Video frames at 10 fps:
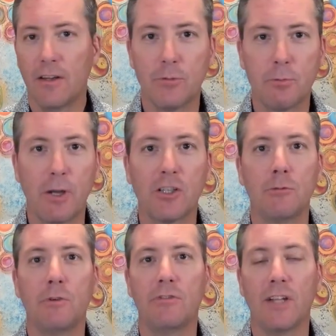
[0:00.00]

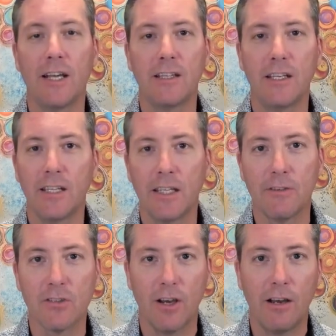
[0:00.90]
spectrum of light that it
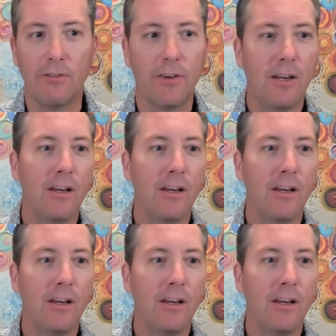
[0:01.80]
gives off